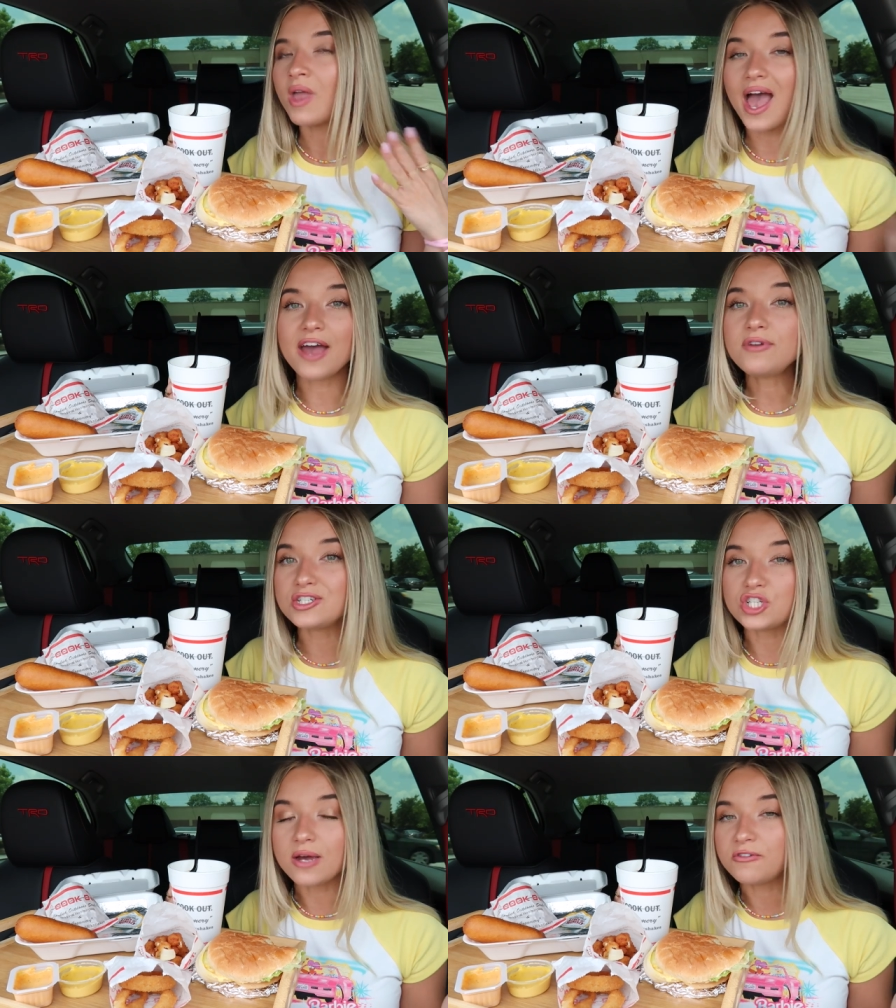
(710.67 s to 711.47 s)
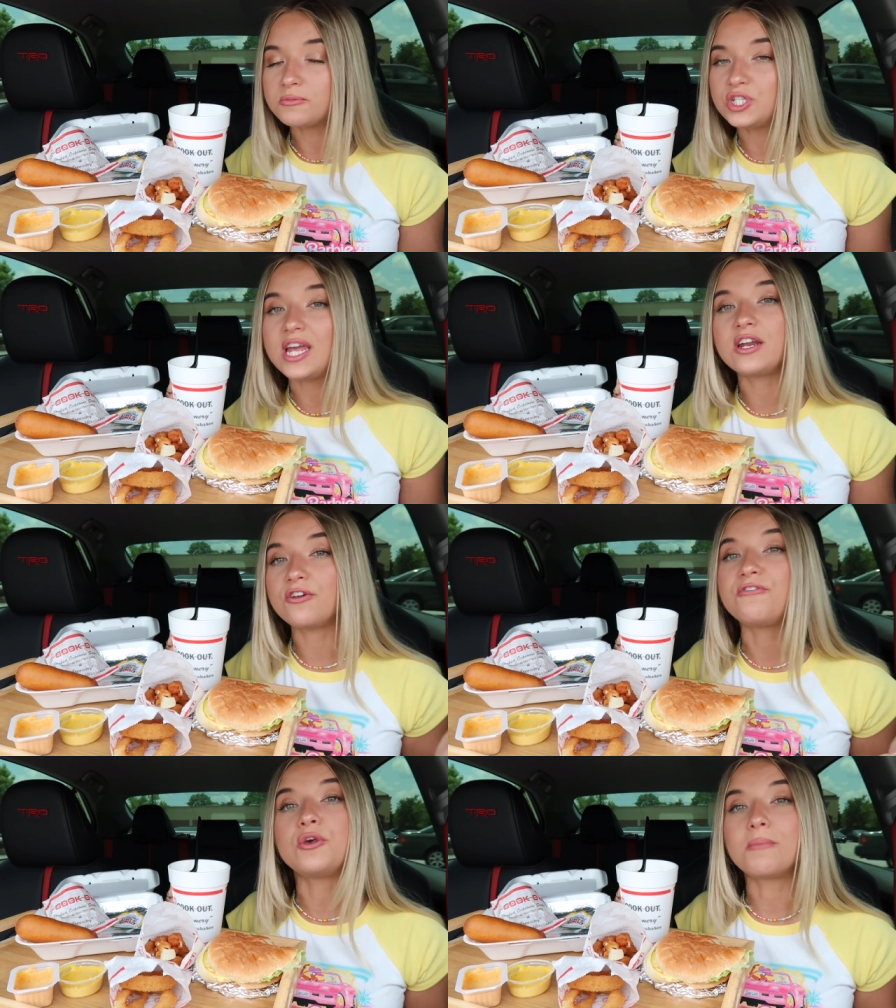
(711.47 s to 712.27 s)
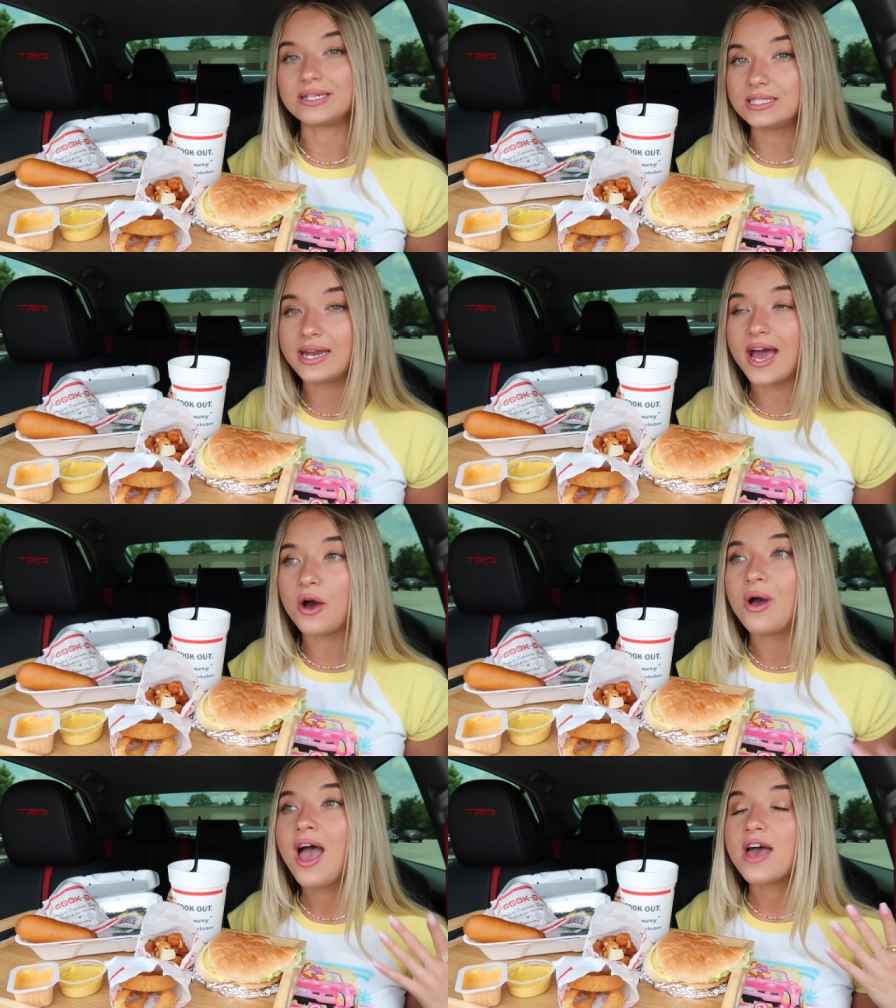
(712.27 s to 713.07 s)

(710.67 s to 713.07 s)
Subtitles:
I have not shopped from Shein in a few months now.